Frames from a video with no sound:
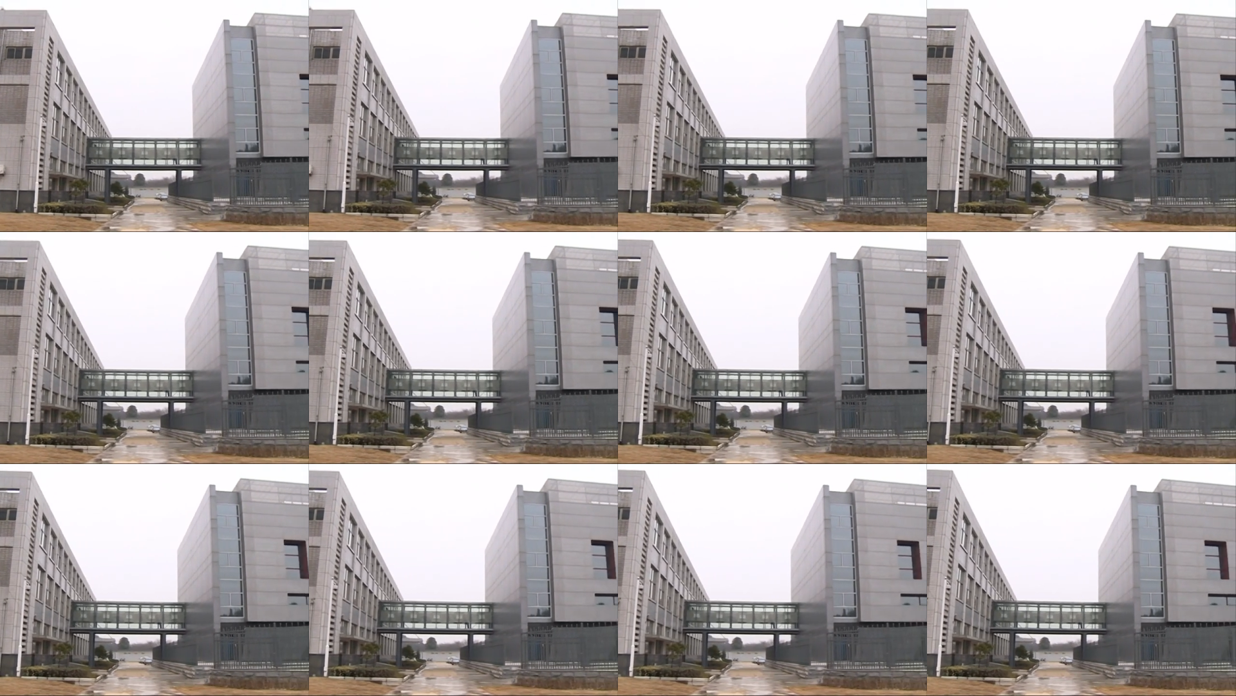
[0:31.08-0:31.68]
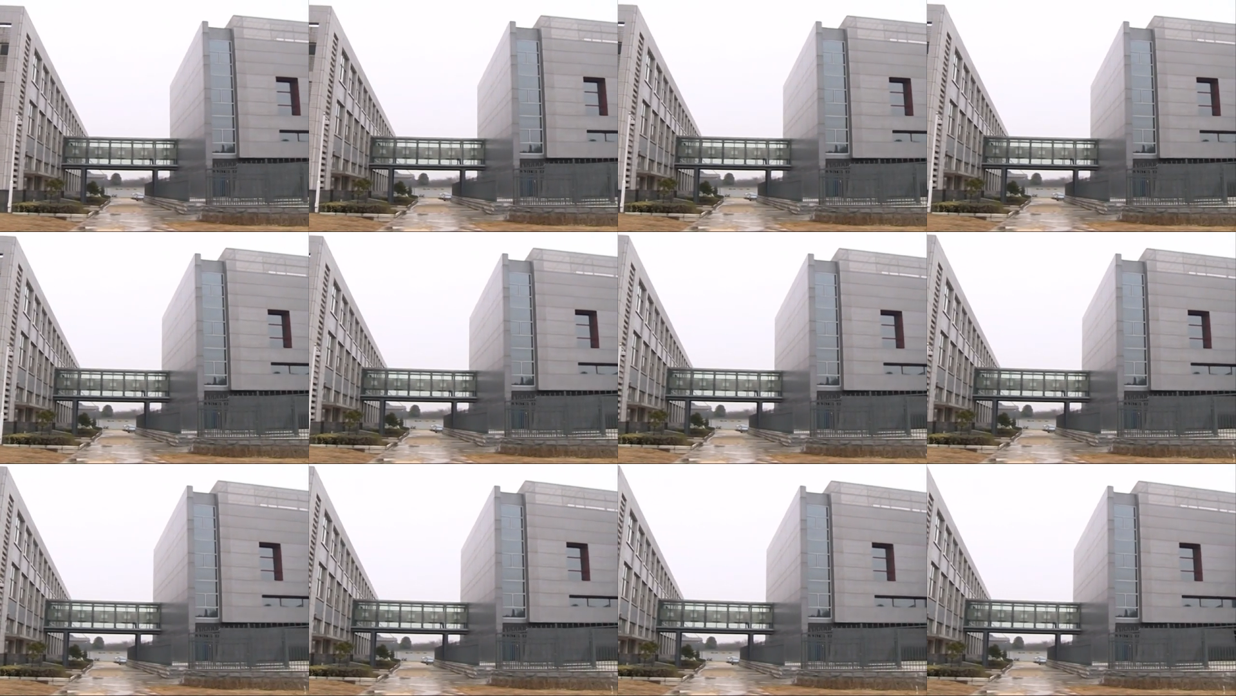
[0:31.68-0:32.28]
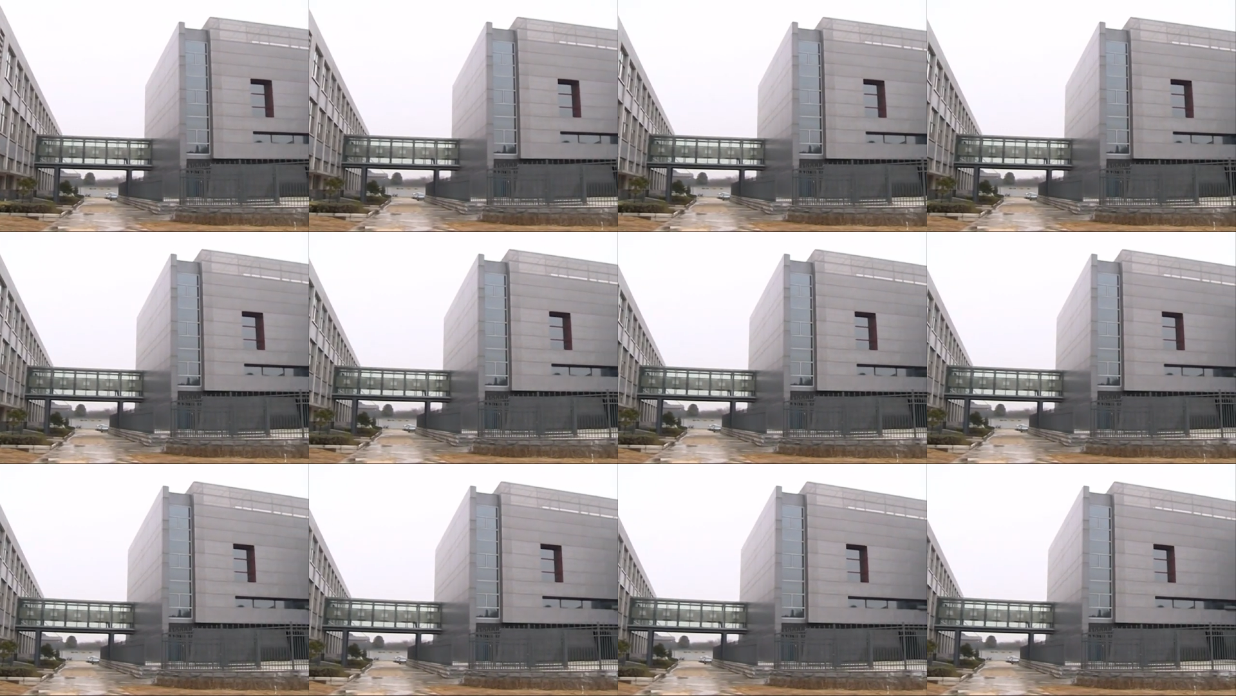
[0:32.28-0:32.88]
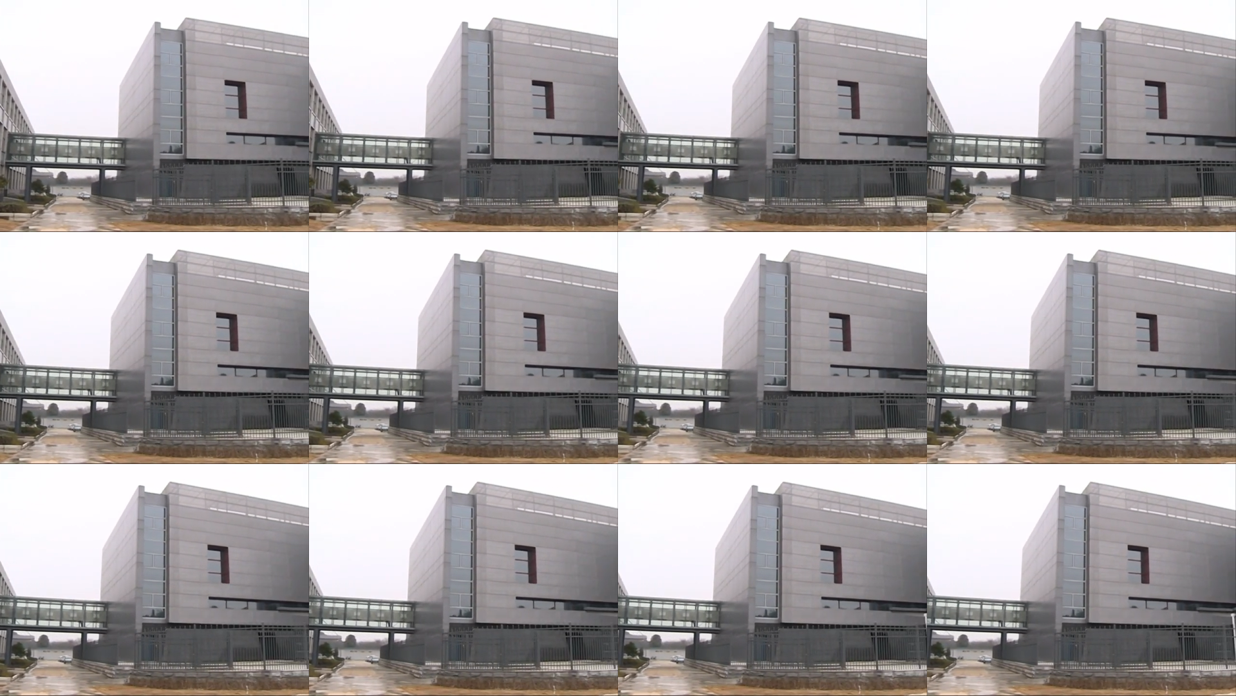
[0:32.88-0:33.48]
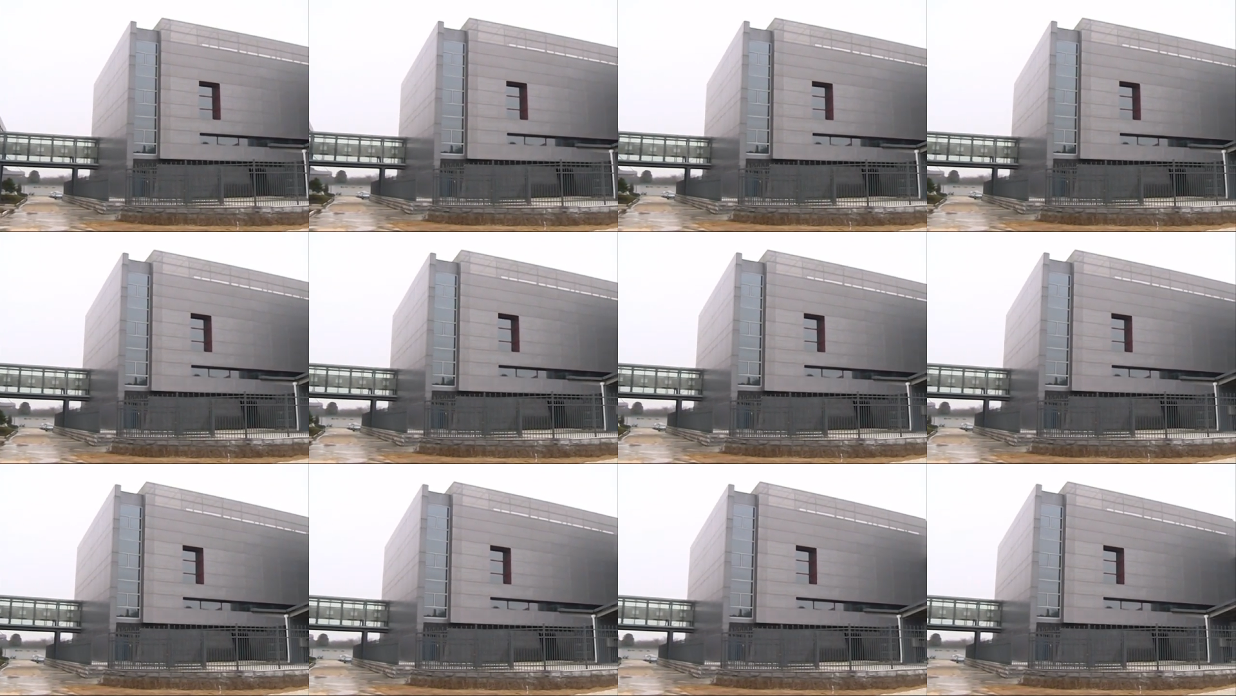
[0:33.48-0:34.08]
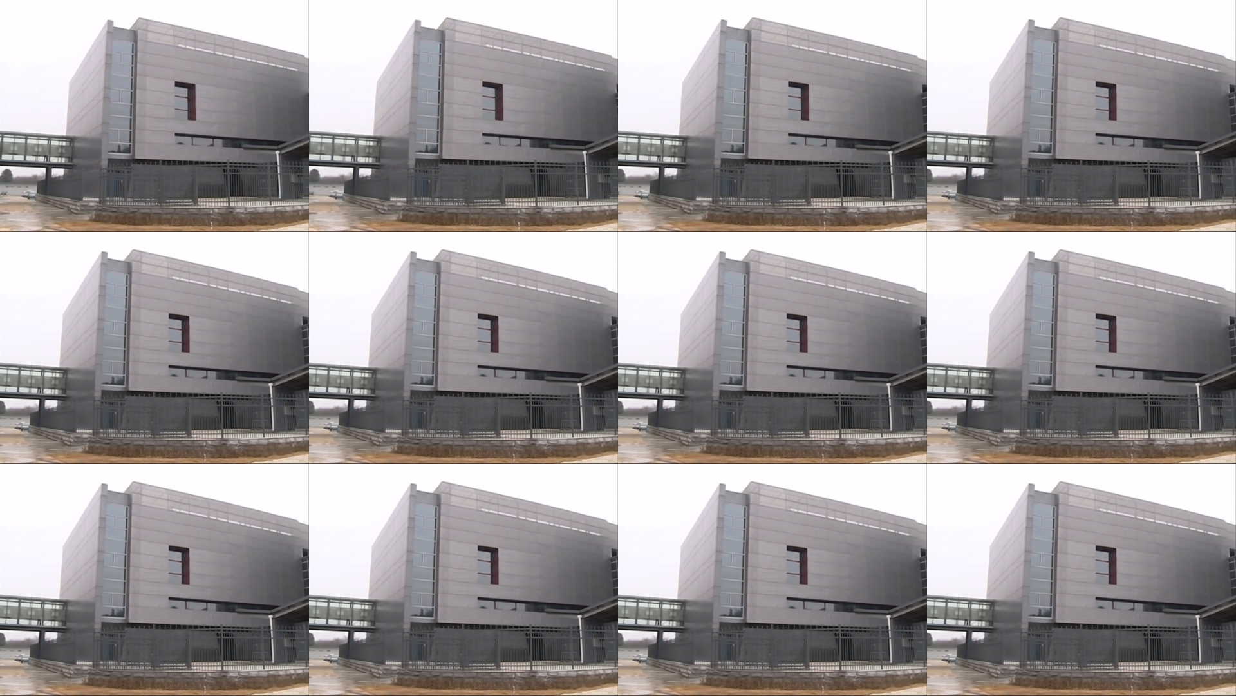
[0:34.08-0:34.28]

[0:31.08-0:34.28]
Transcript: [unreadable: no face in view]